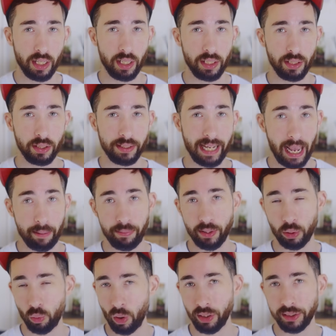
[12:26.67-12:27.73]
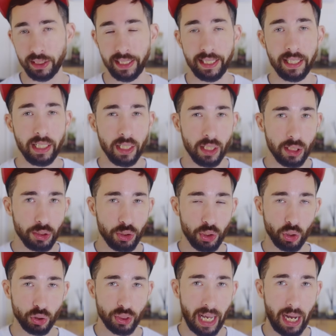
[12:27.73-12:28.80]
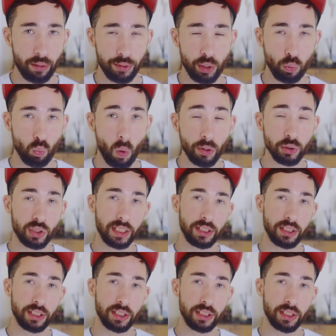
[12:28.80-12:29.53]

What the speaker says: and depth and quality just how you want it.